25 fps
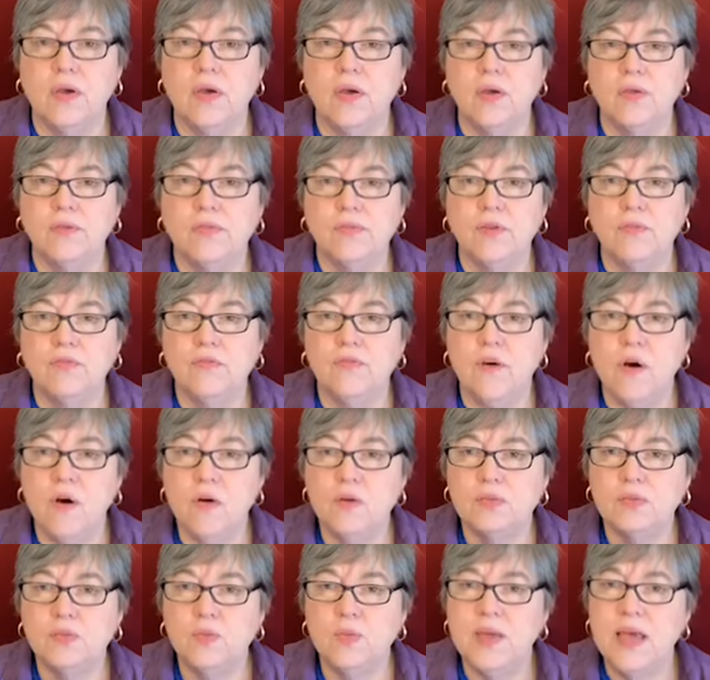So,
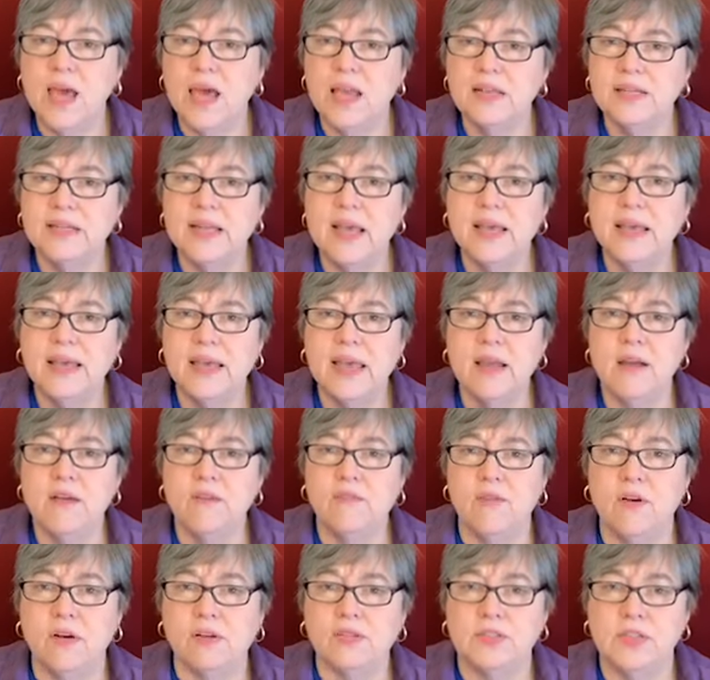folks, we got to take care
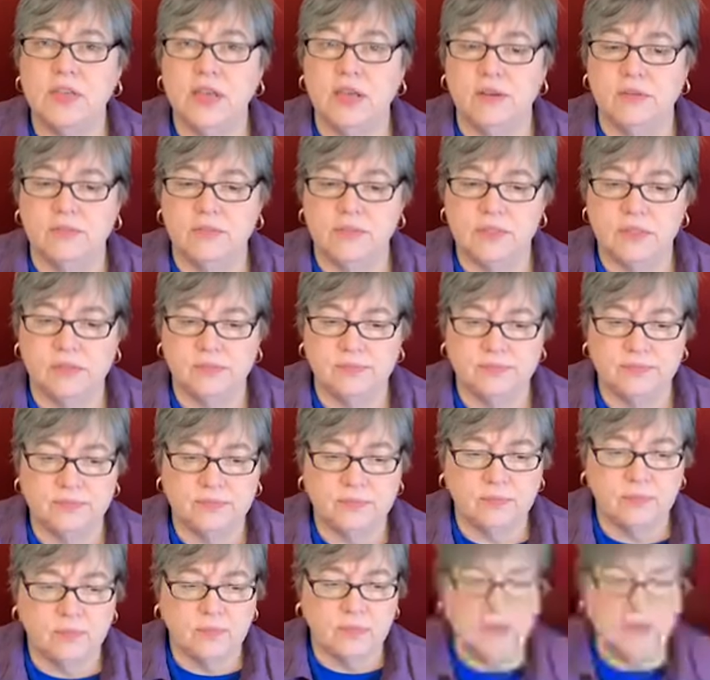of ourselves.
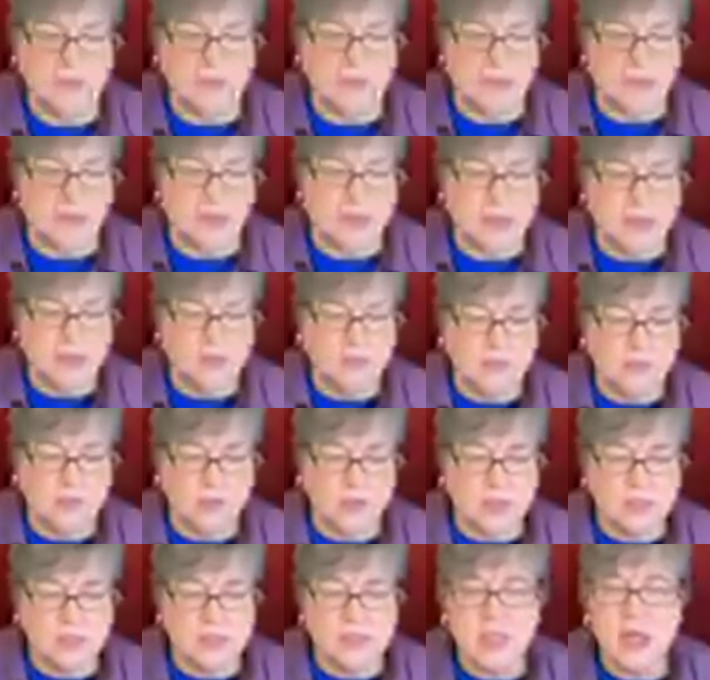If you
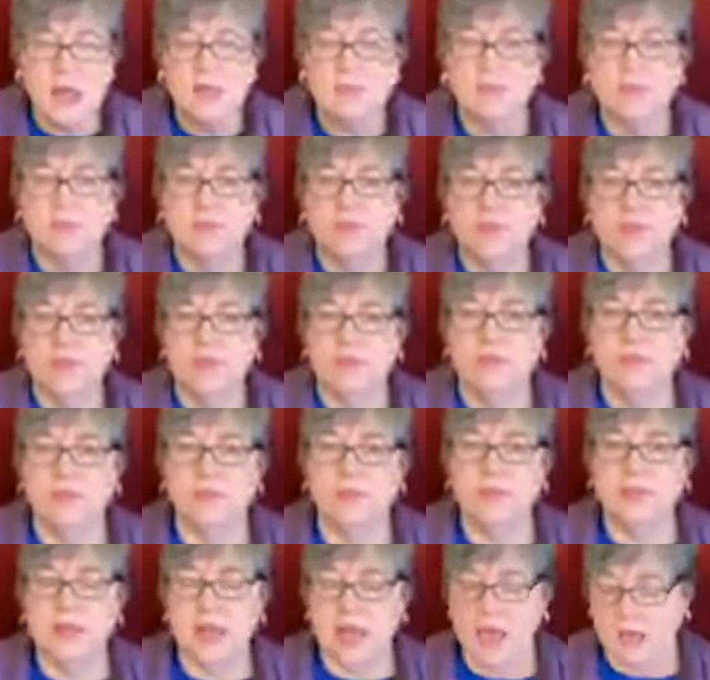can stop the flu from
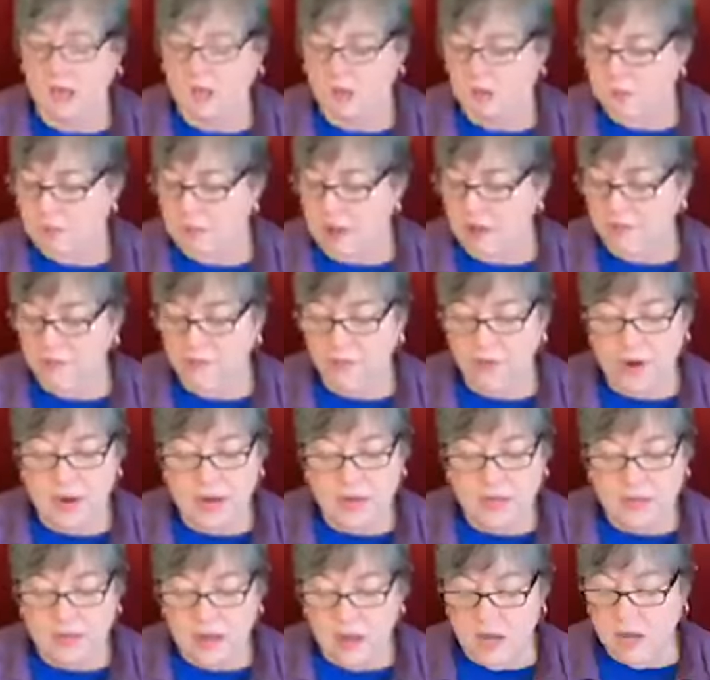attacking you, my
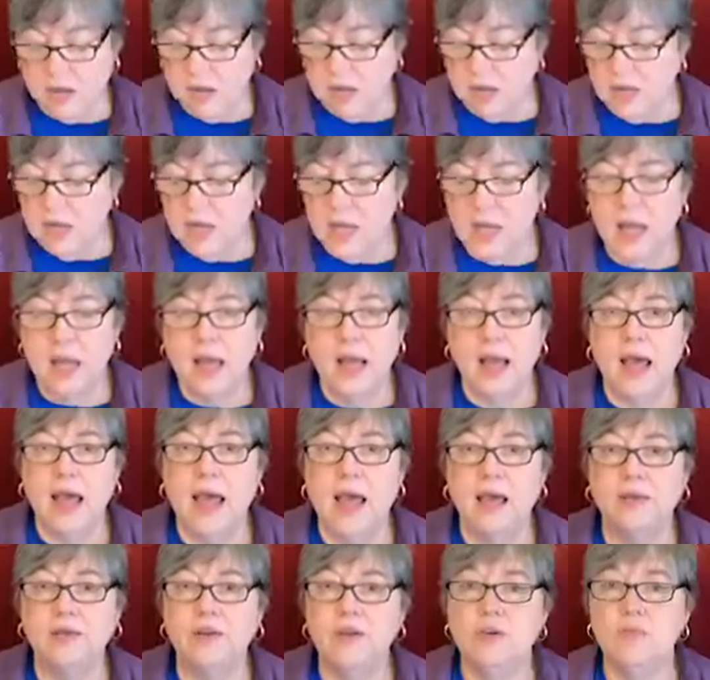friend Donna
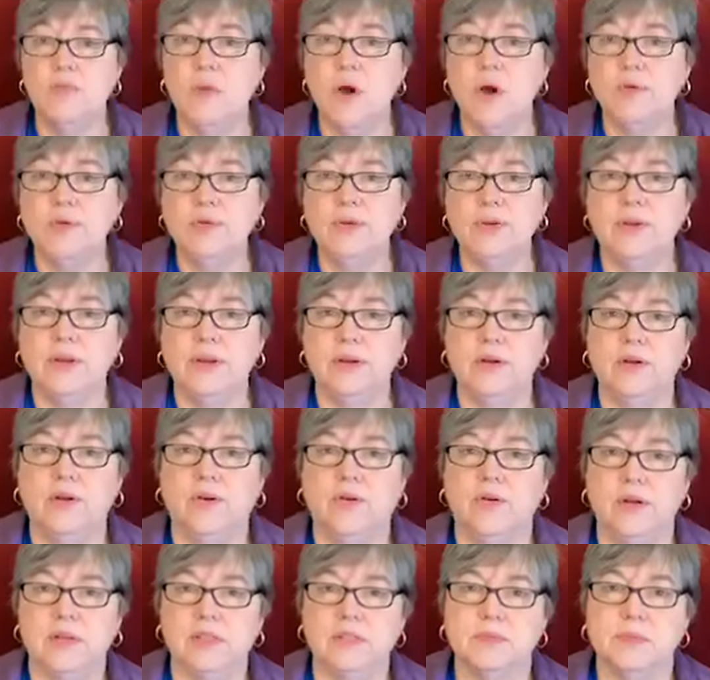had pneumonia during
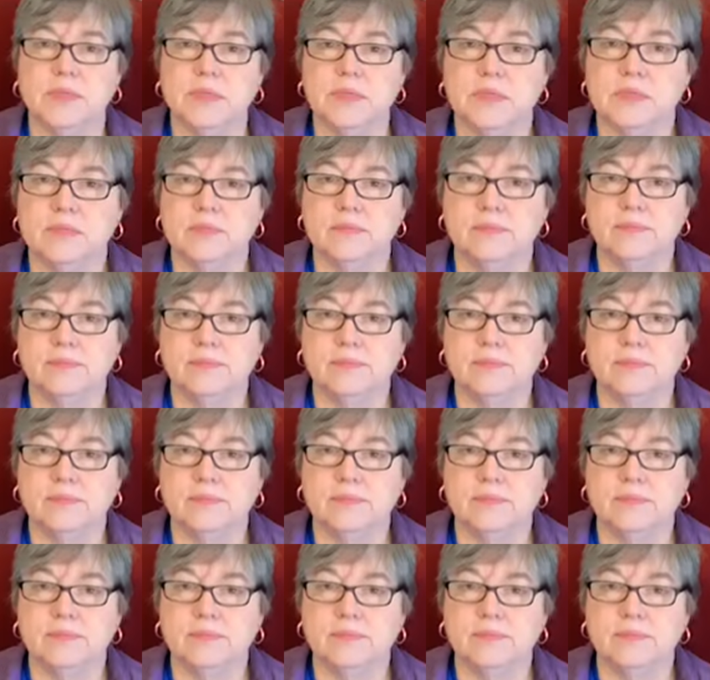Christmas.